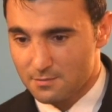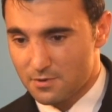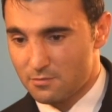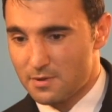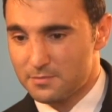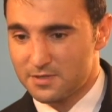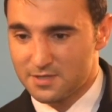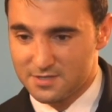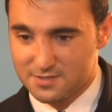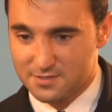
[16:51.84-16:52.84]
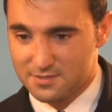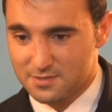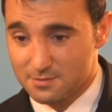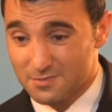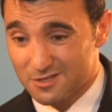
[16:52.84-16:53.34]
But remember this,
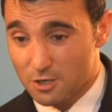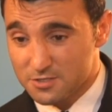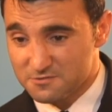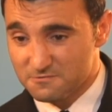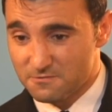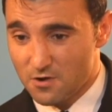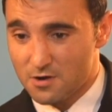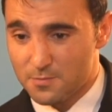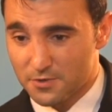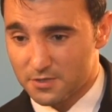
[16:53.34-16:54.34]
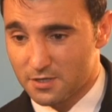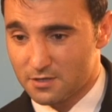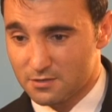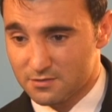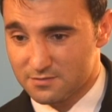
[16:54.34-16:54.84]
my dog's very
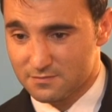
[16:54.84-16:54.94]
particular.